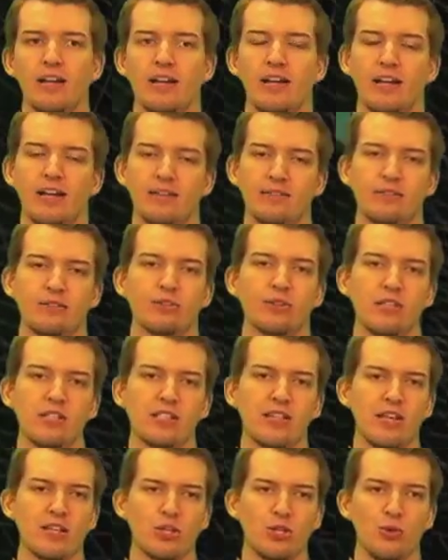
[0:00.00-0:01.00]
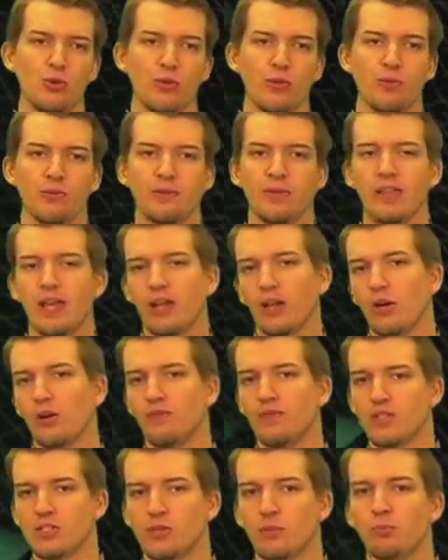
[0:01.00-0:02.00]
Uh, Creekside 2 and 3, they go
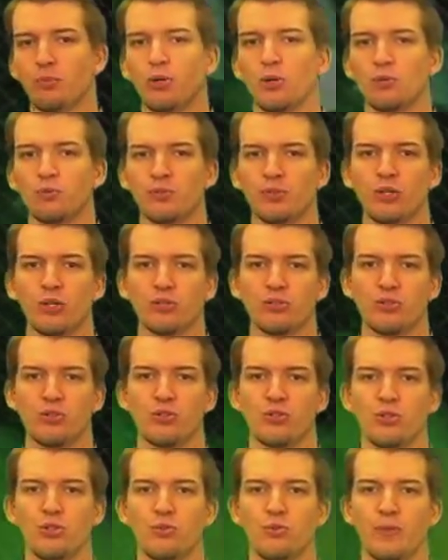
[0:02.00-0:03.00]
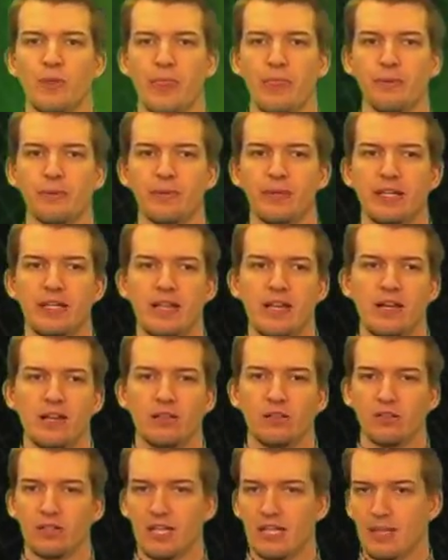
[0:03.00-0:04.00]
to visit Baldwin, also 2 and 3,
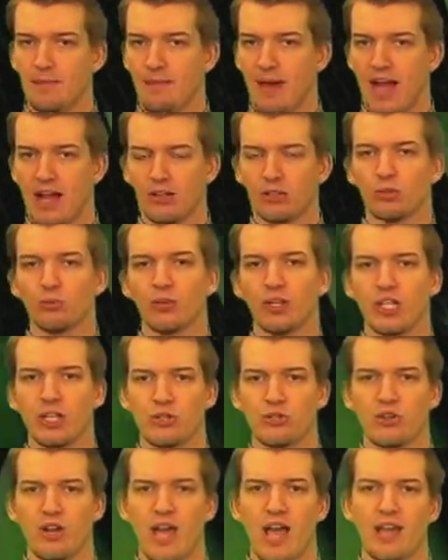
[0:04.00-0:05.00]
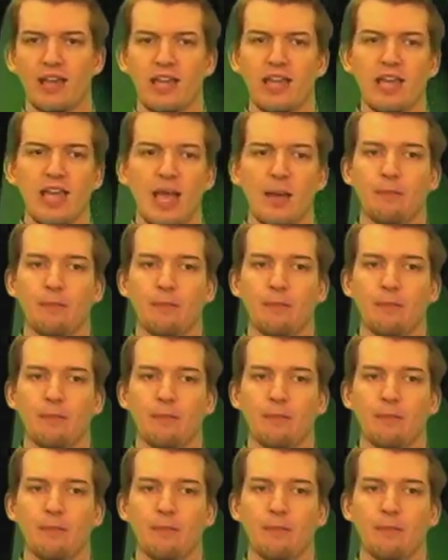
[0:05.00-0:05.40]
looking to get back on the winning track.